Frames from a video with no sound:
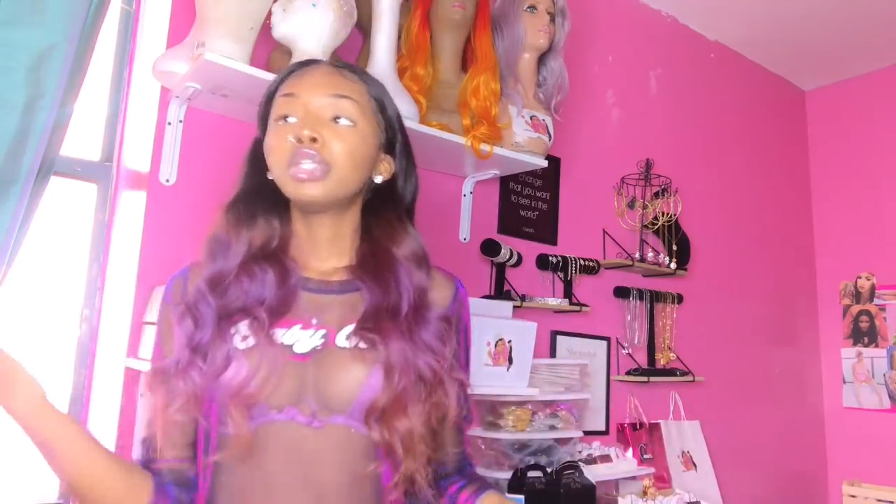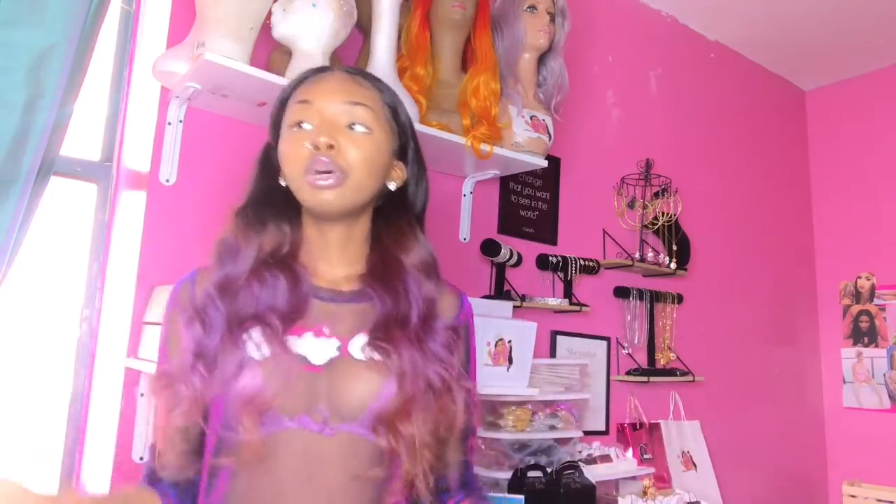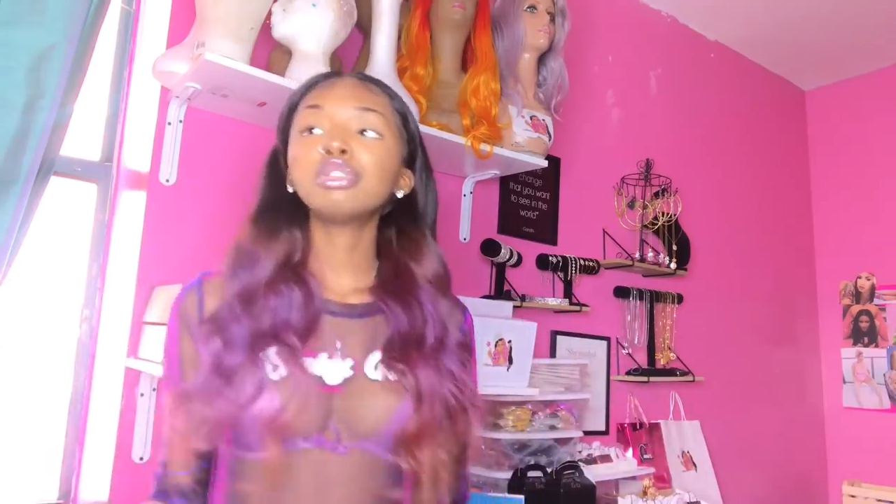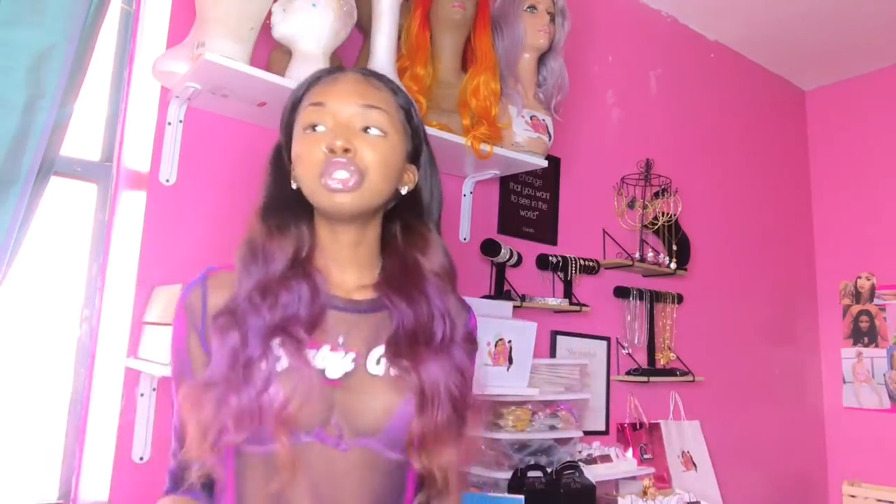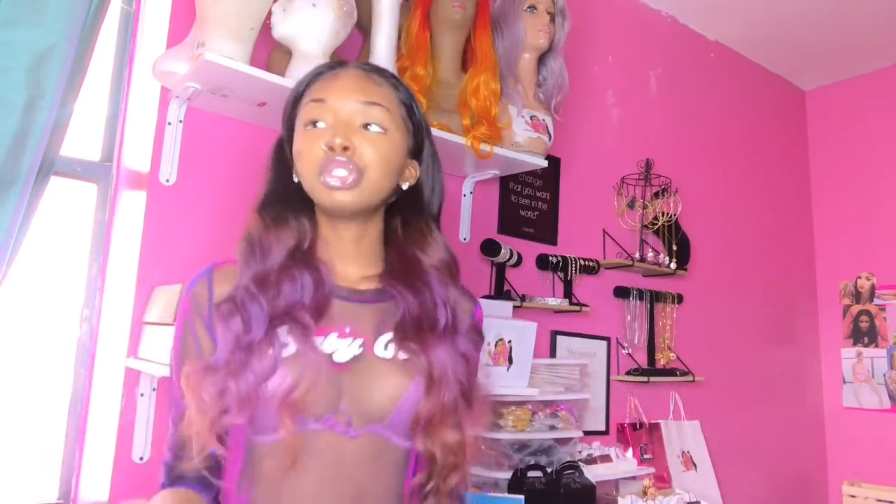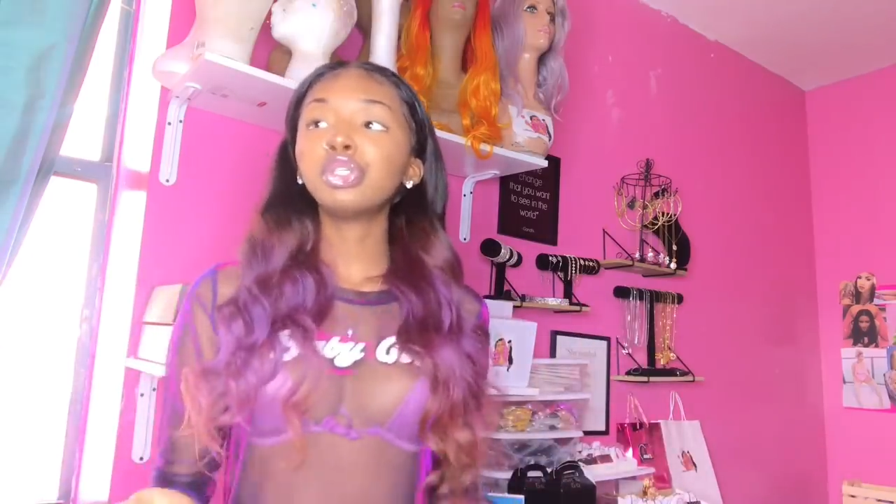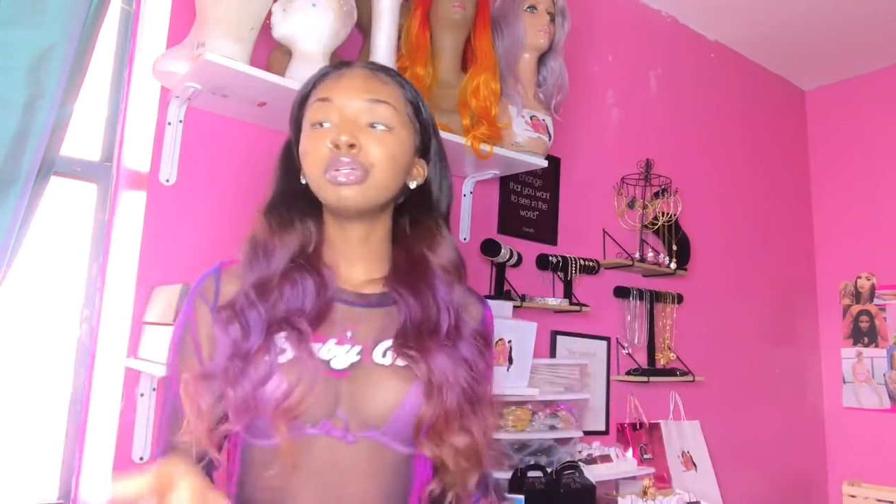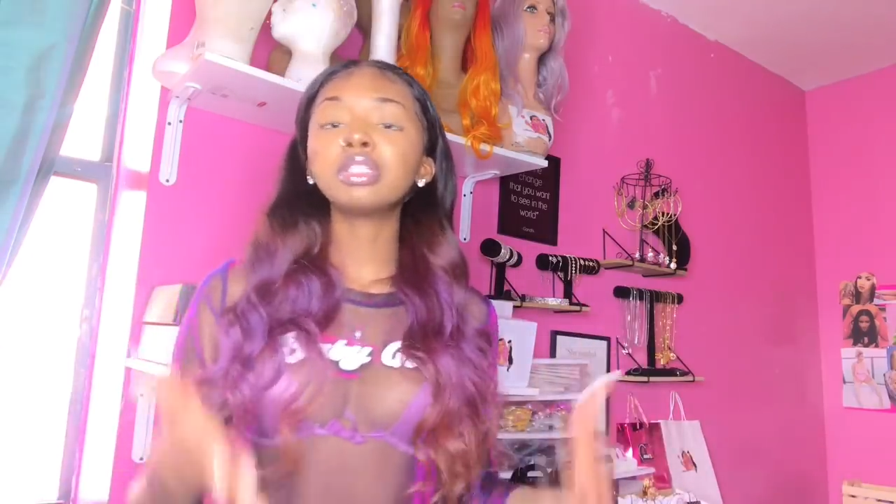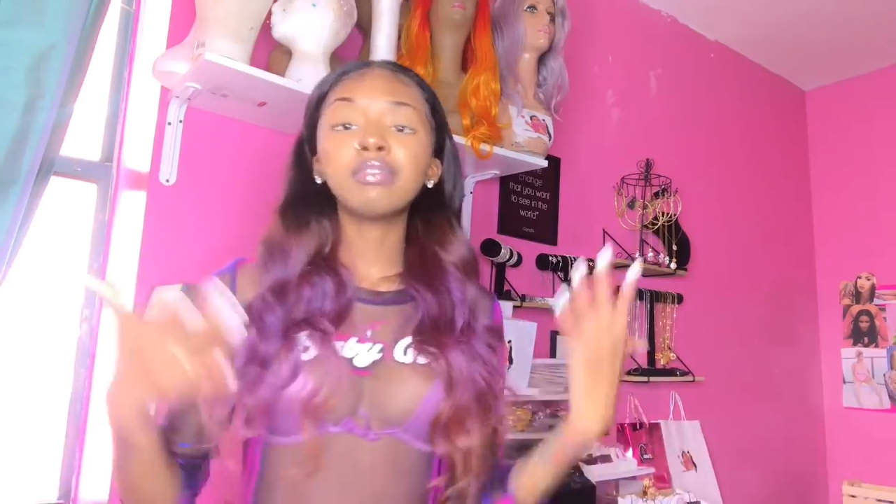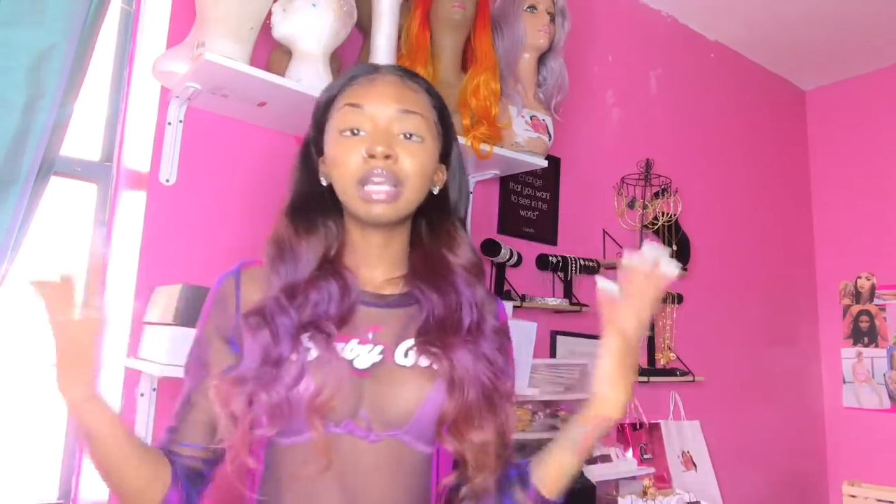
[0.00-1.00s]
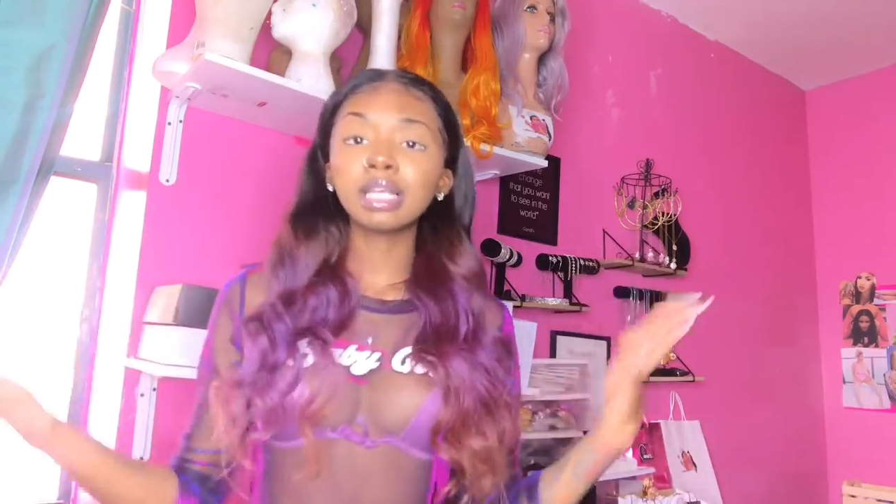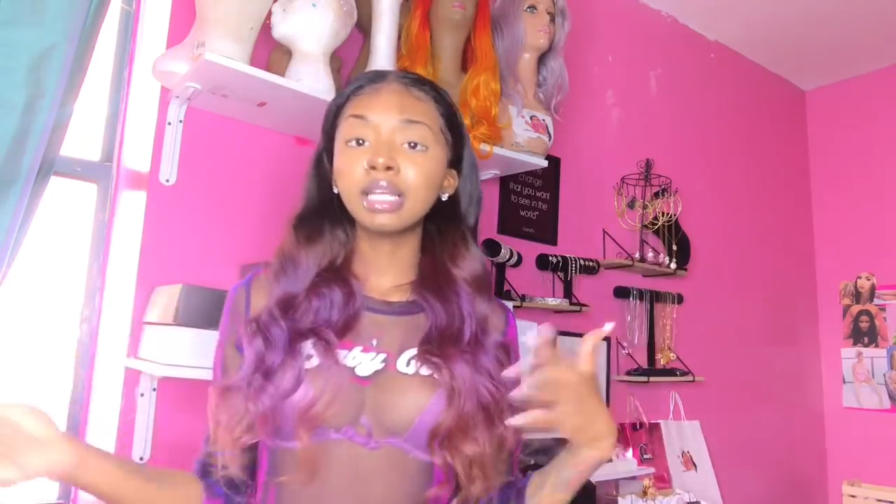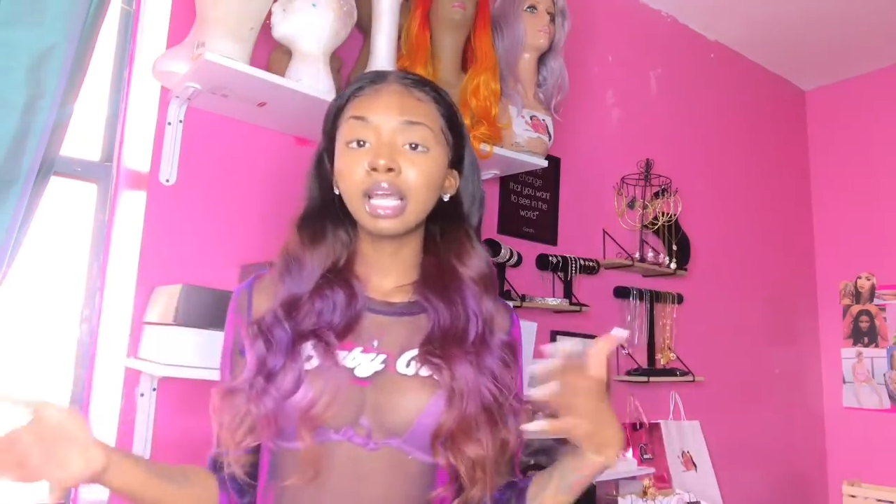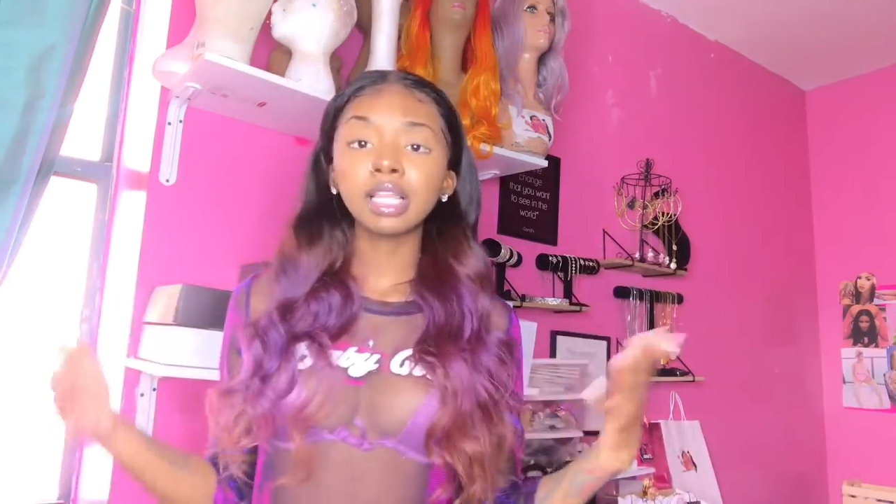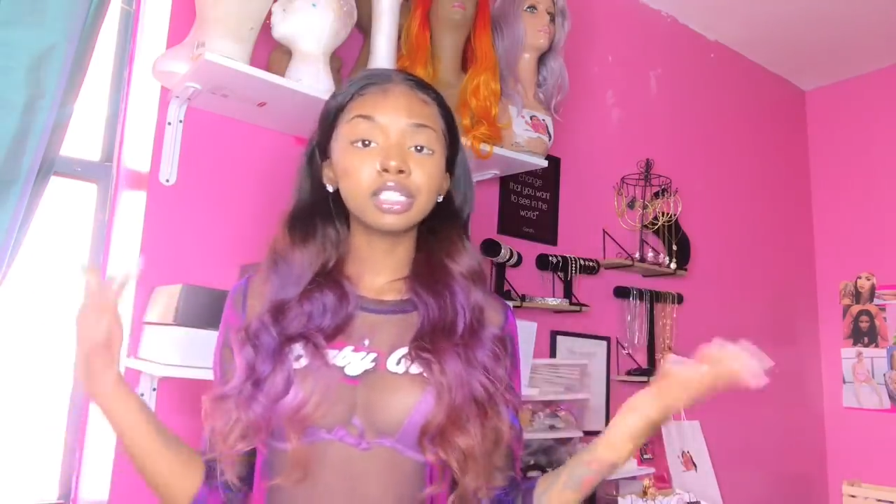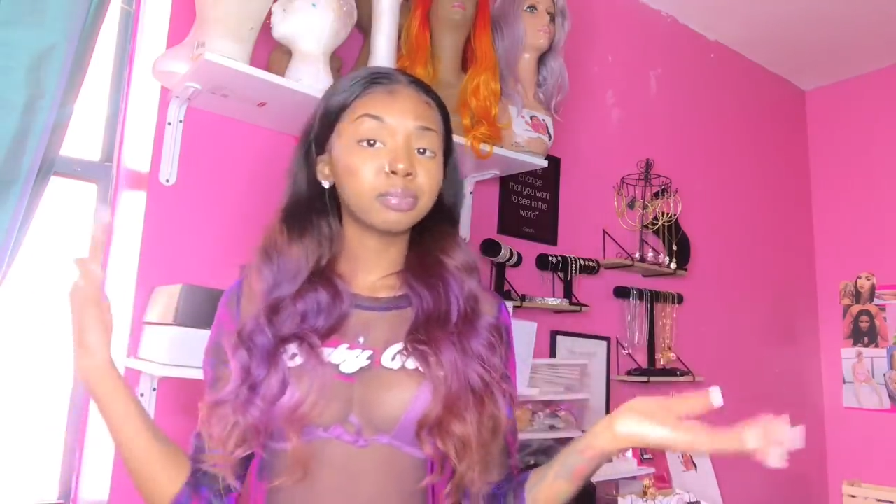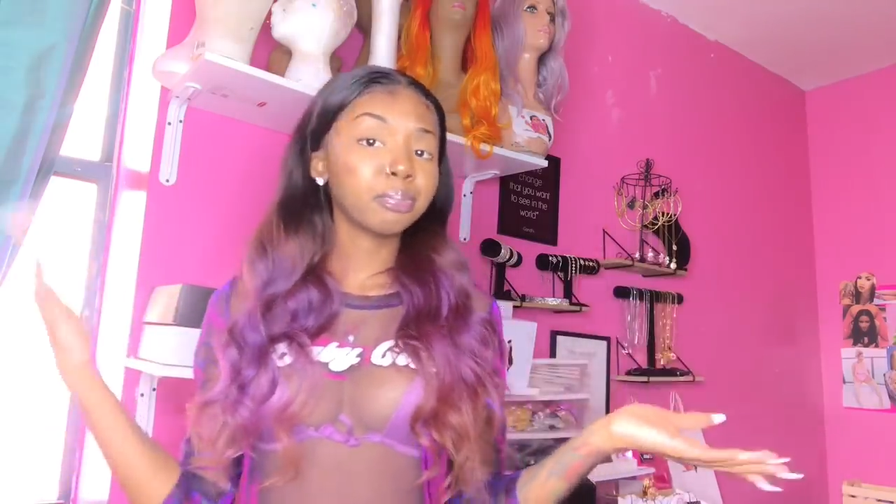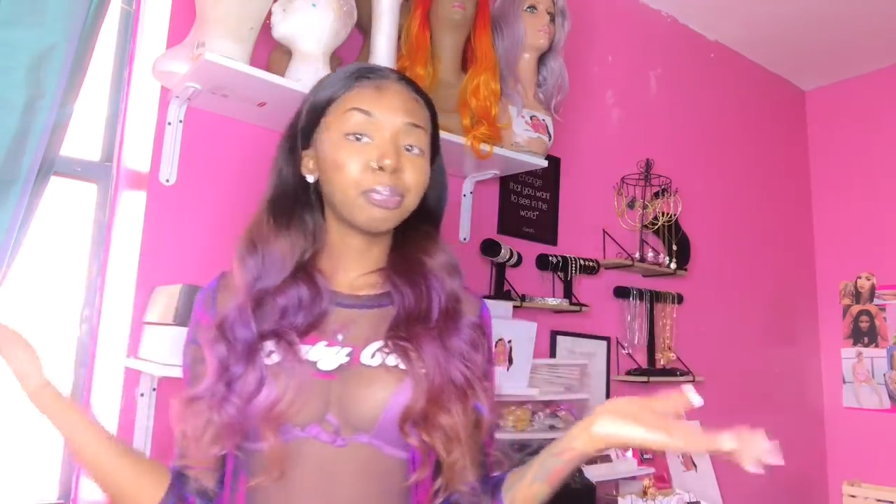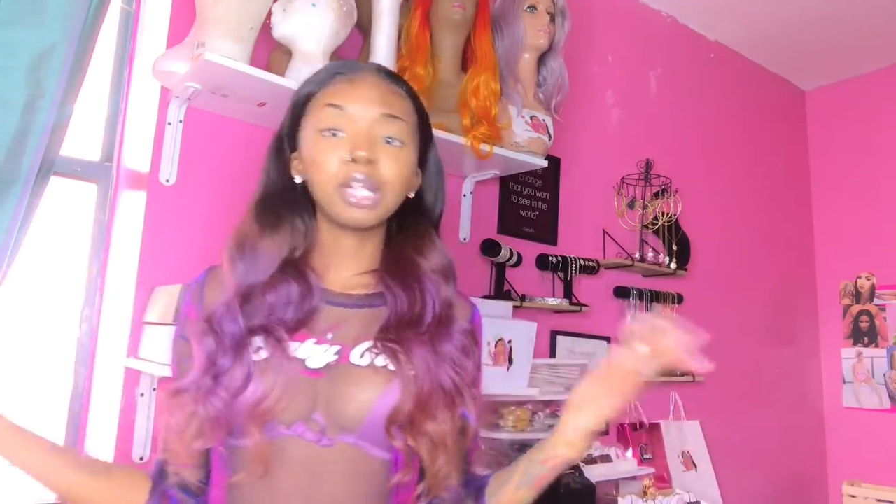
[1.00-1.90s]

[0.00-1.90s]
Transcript: Don't just choose a regular Douglas